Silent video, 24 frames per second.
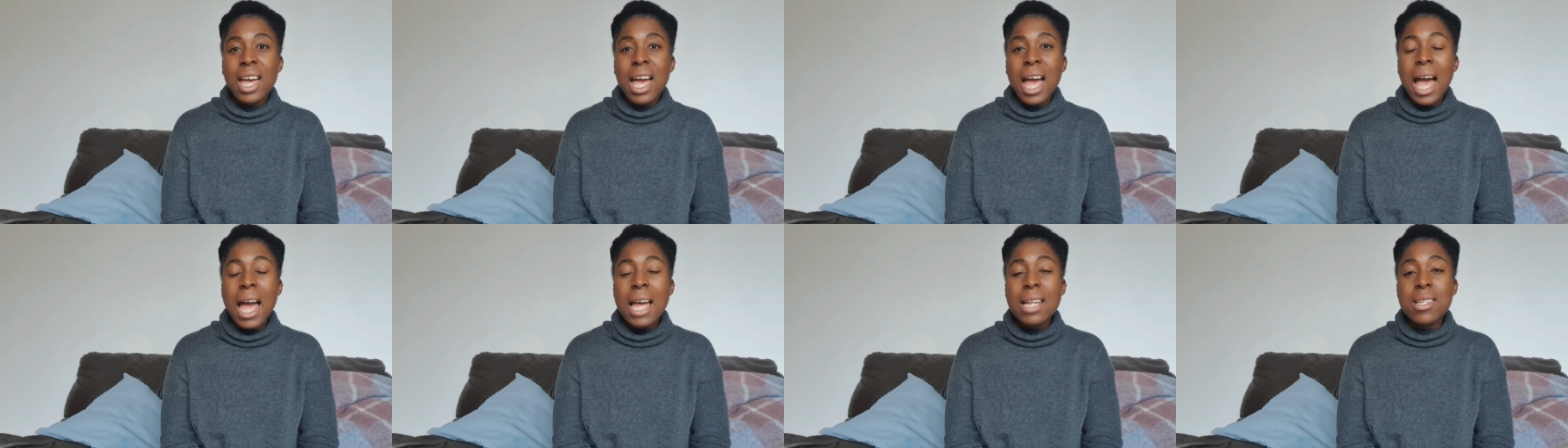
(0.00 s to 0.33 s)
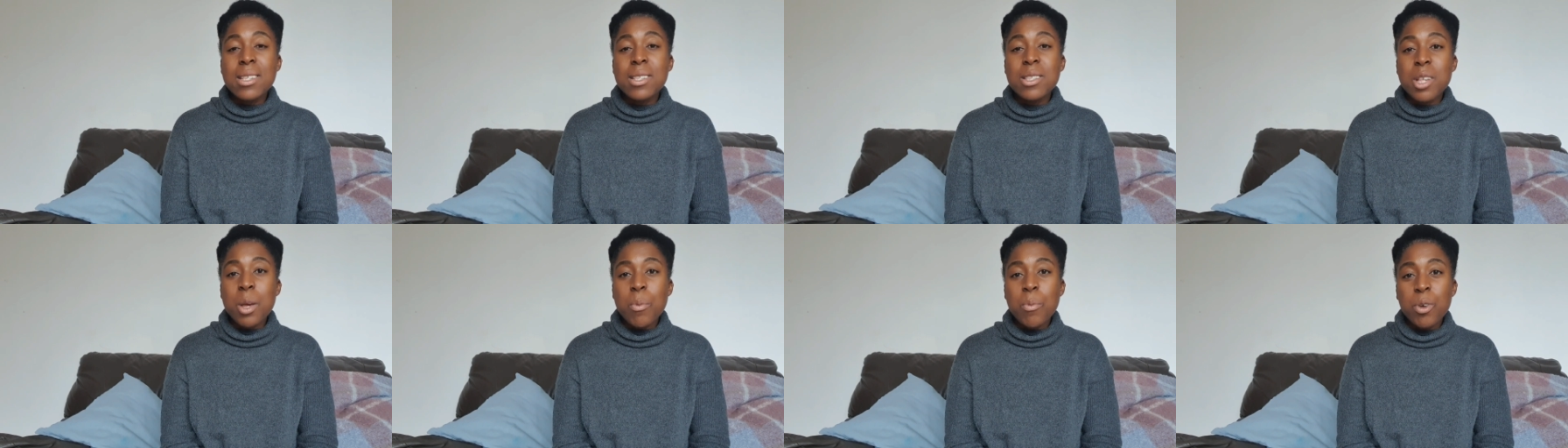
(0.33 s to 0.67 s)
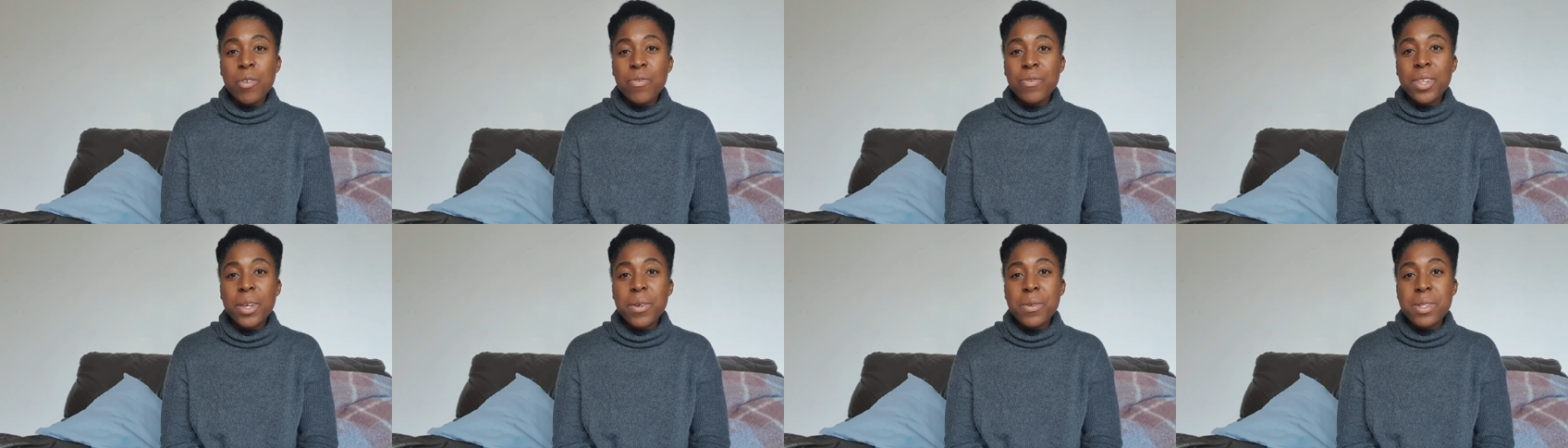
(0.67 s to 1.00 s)
and some
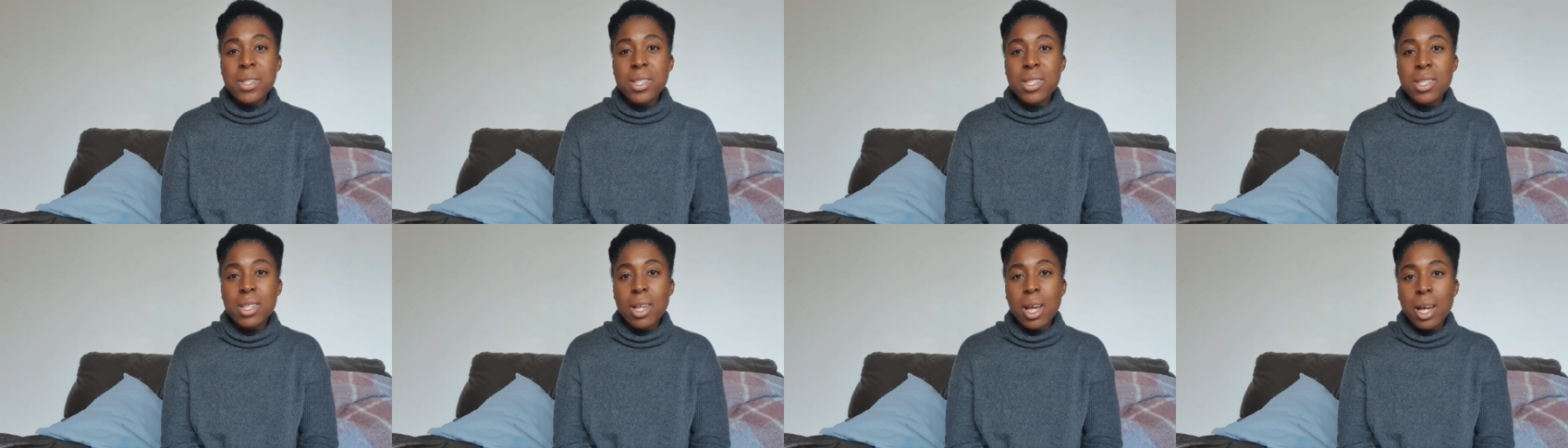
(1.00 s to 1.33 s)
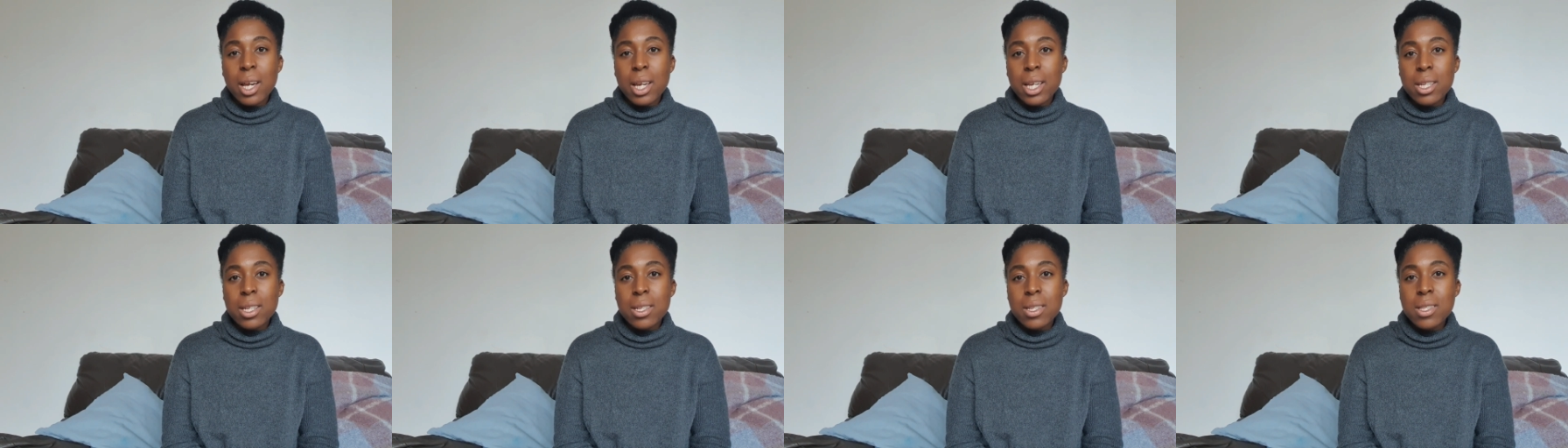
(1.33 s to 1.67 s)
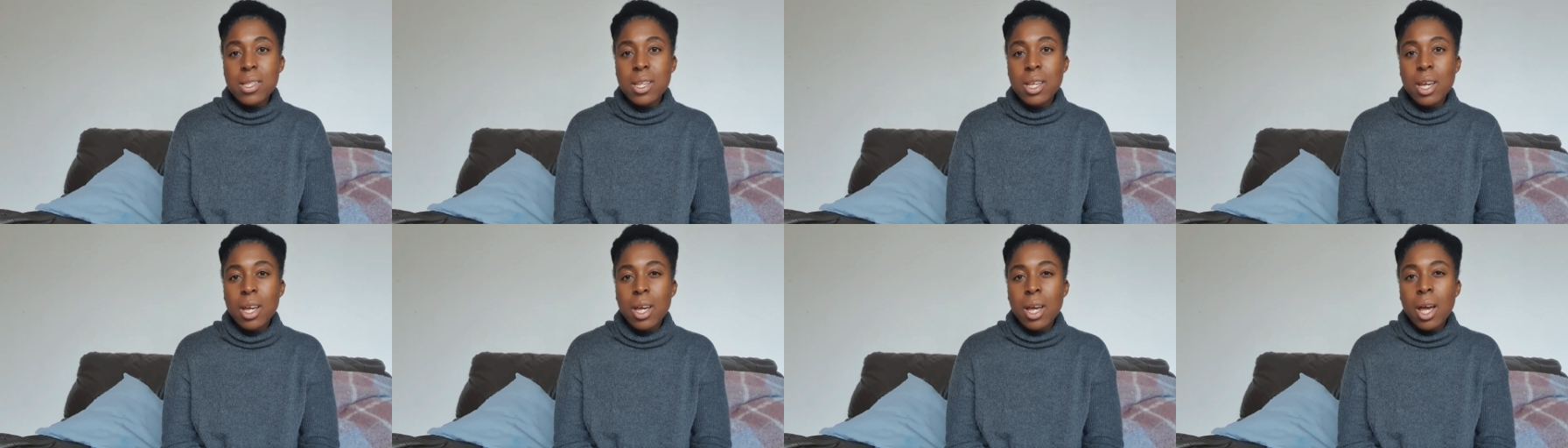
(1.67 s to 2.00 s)
of those signs
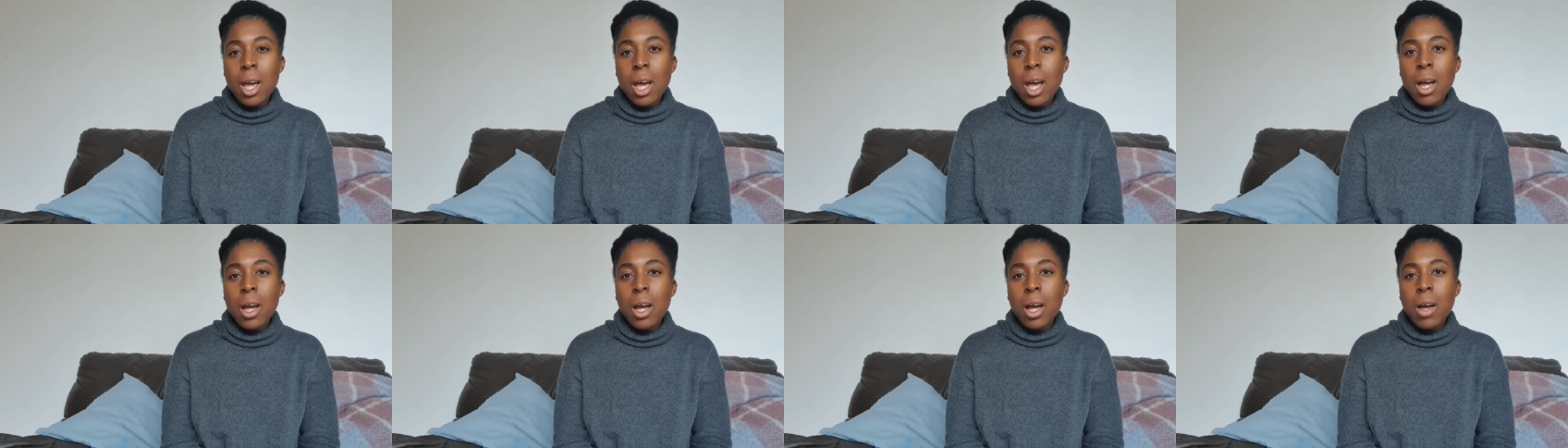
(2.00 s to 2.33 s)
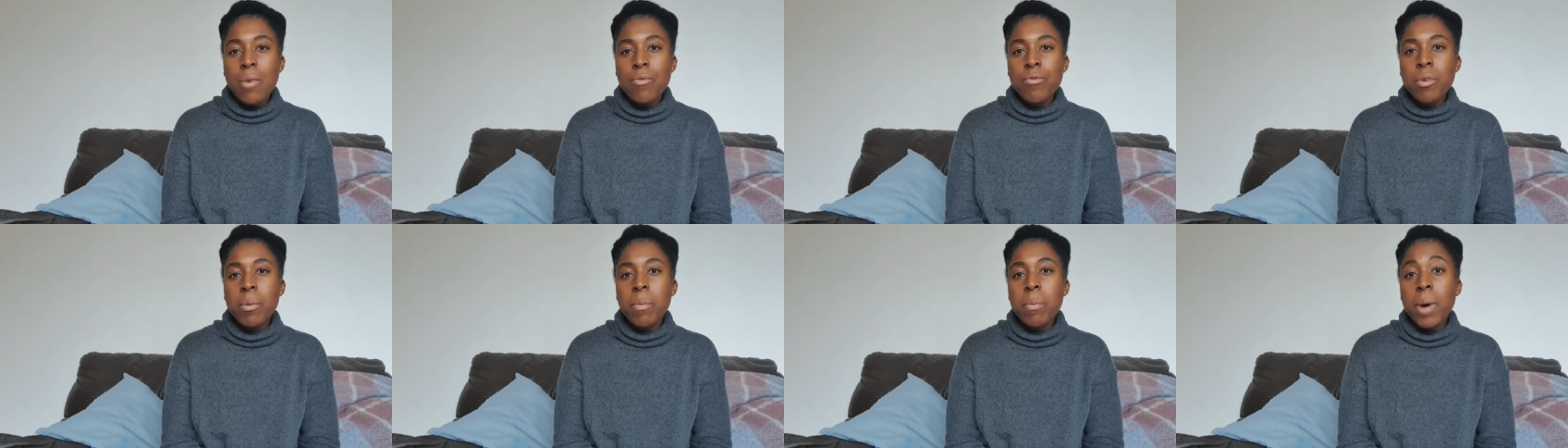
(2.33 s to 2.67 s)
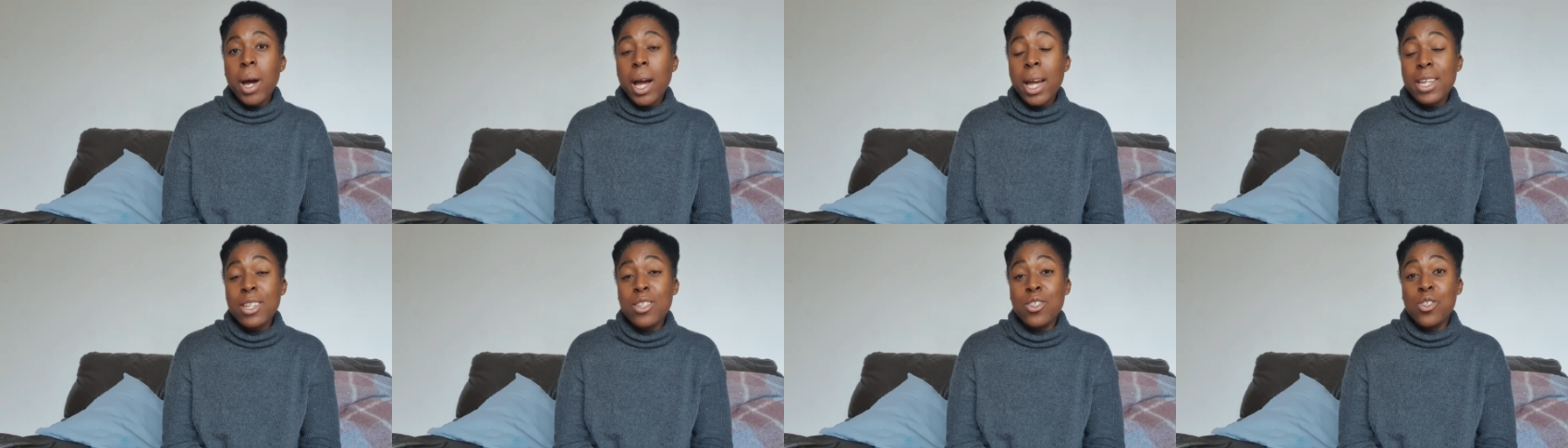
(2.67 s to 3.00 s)

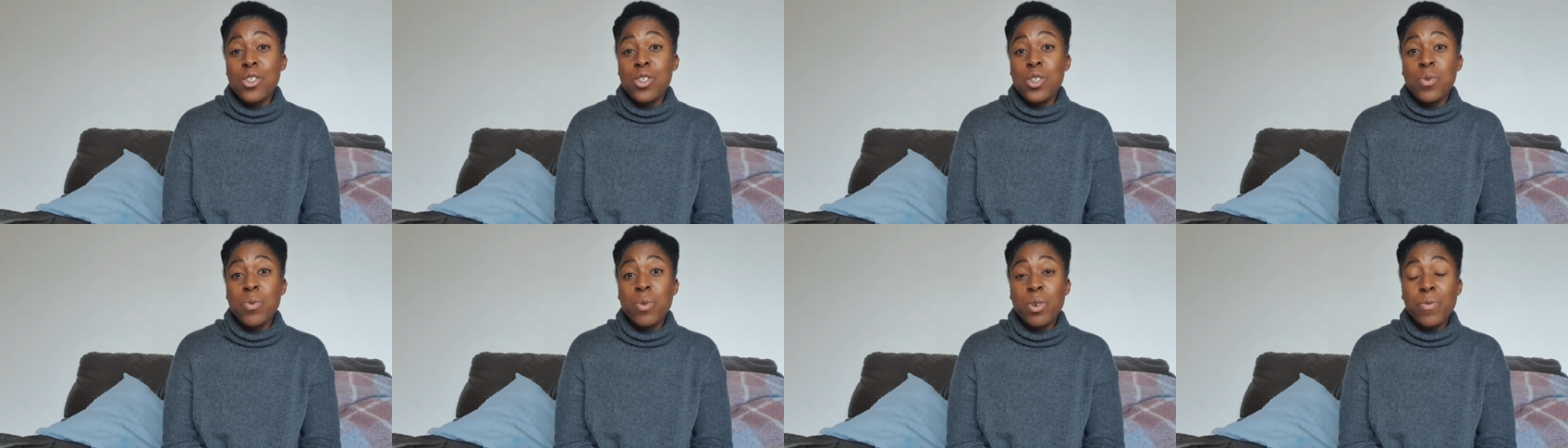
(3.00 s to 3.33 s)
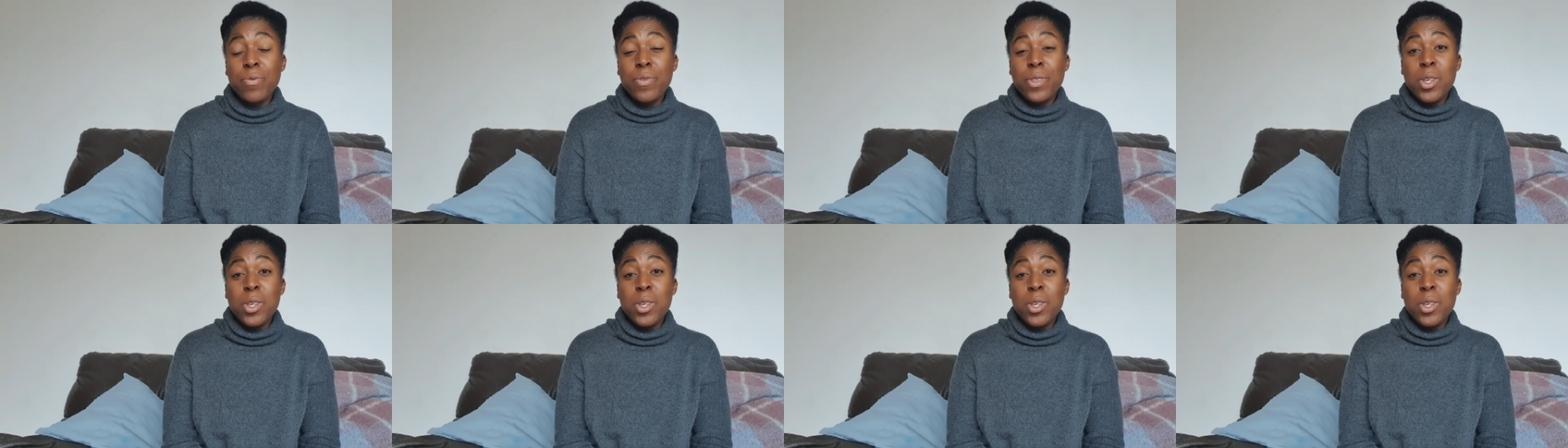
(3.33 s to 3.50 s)
remind you of